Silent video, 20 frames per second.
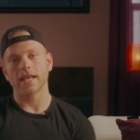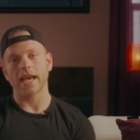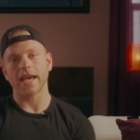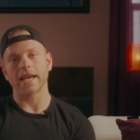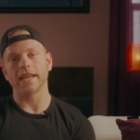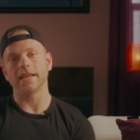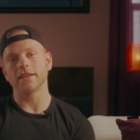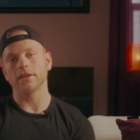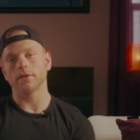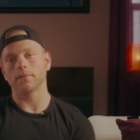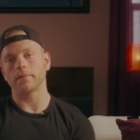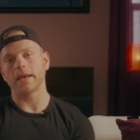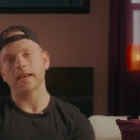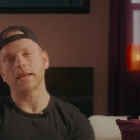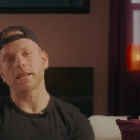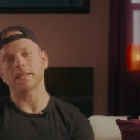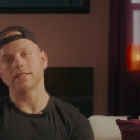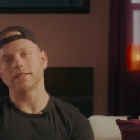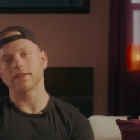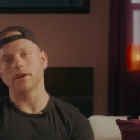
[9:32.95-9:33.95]
and it'll
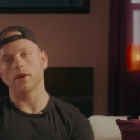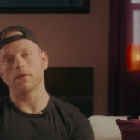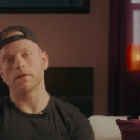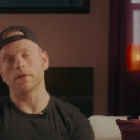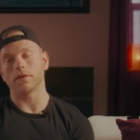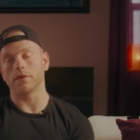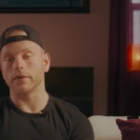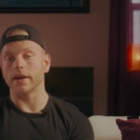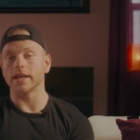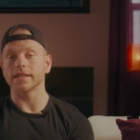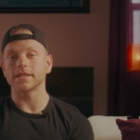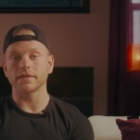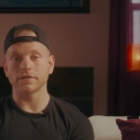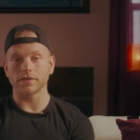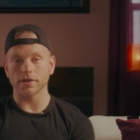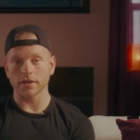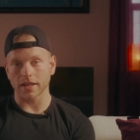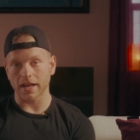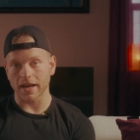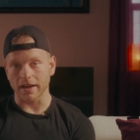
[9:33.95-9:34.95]
make it so for the rest of
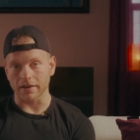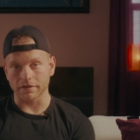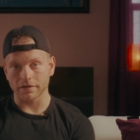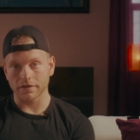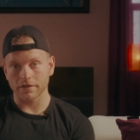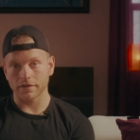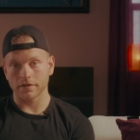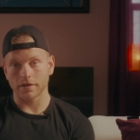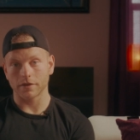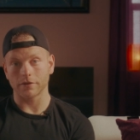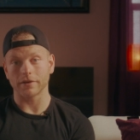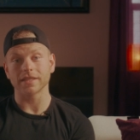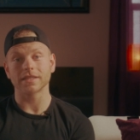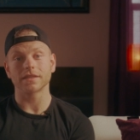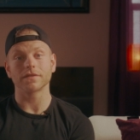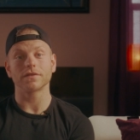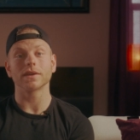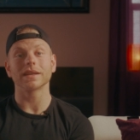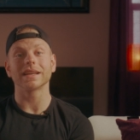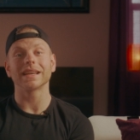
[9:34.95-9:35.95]
your life,
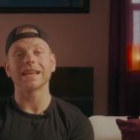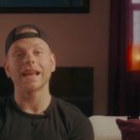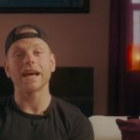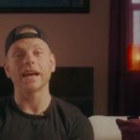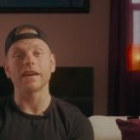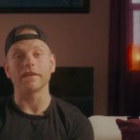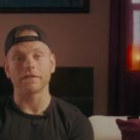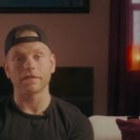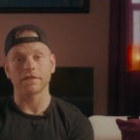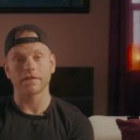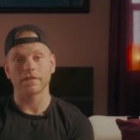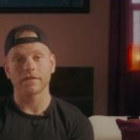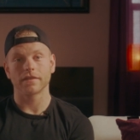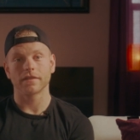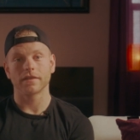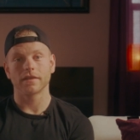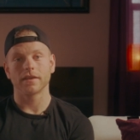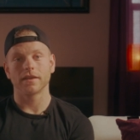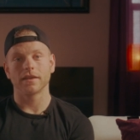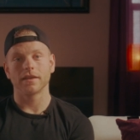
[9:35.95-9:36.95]

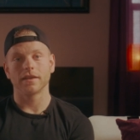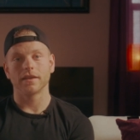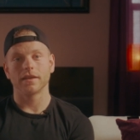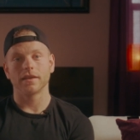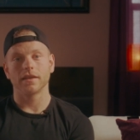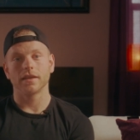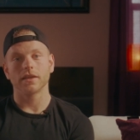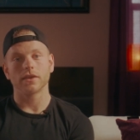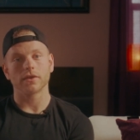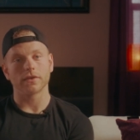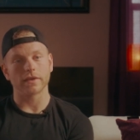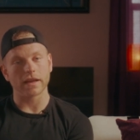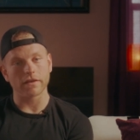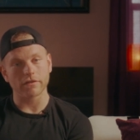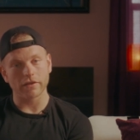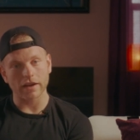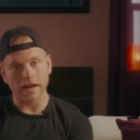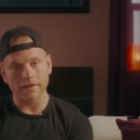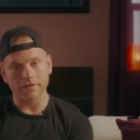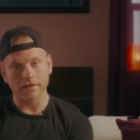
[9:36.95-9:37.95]
you'll
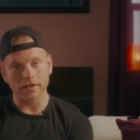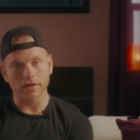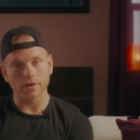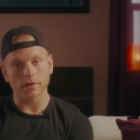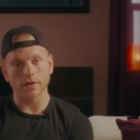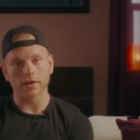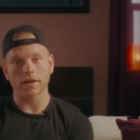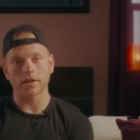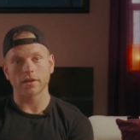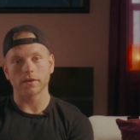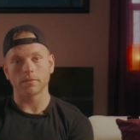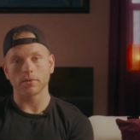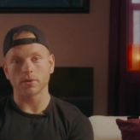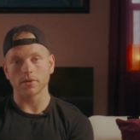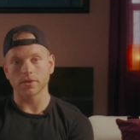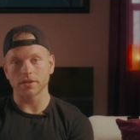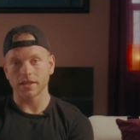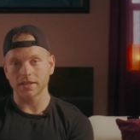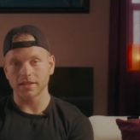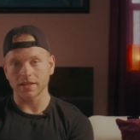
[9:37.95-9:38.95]
never have to do another
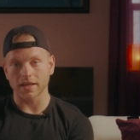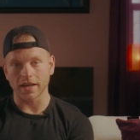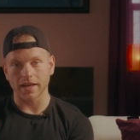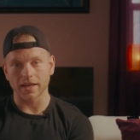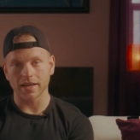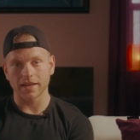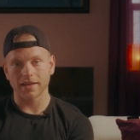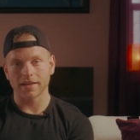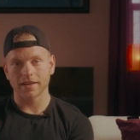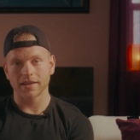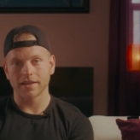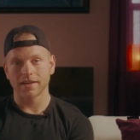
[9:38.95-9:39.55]
bullshit diet.